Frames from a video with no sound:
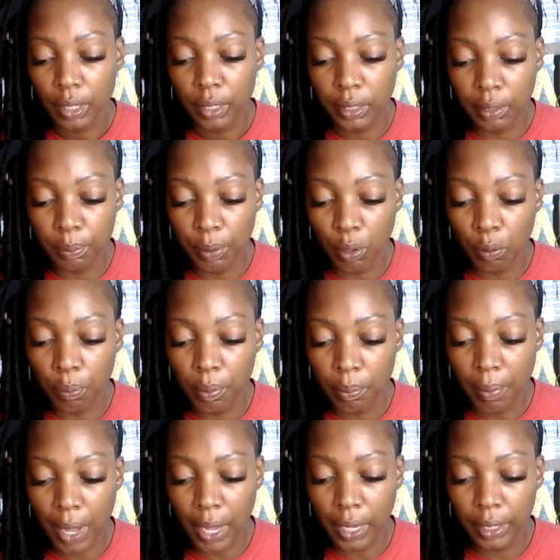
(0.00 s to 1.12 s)
Keep an open
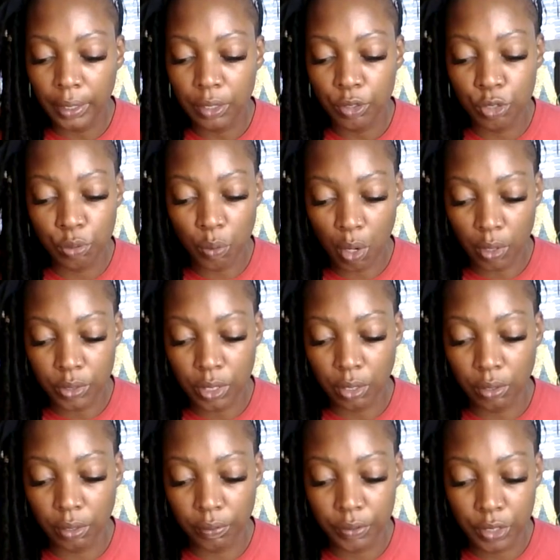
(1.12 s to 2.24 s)
mind to
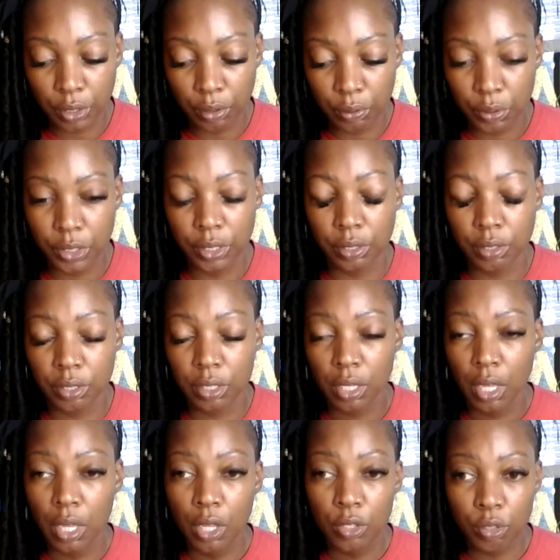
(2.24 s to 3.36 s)
alternative solutions.
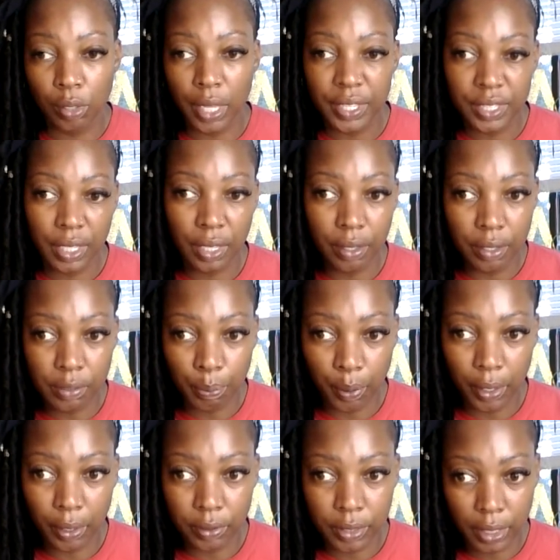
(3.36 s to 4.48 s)
So let's say this
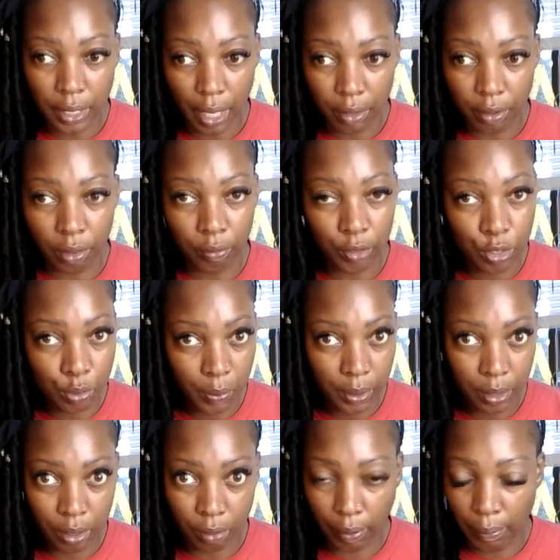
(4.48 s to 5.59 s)
prayer together
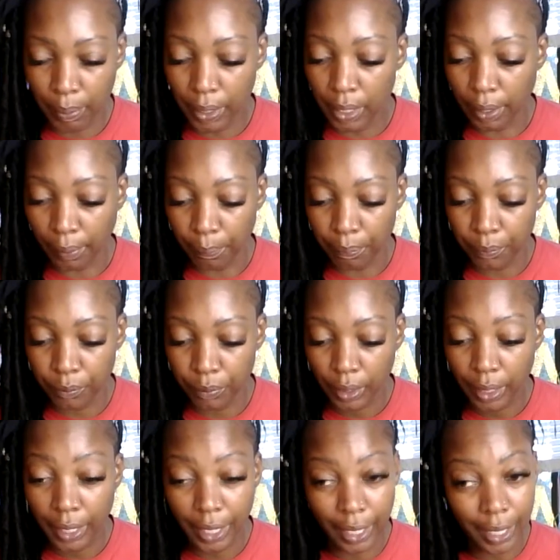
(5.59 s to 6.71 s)
3:23 p.m
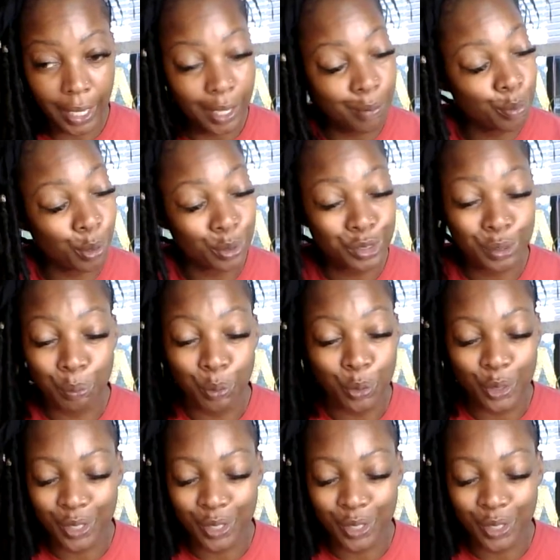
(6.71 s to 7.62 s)
here in Baltimore.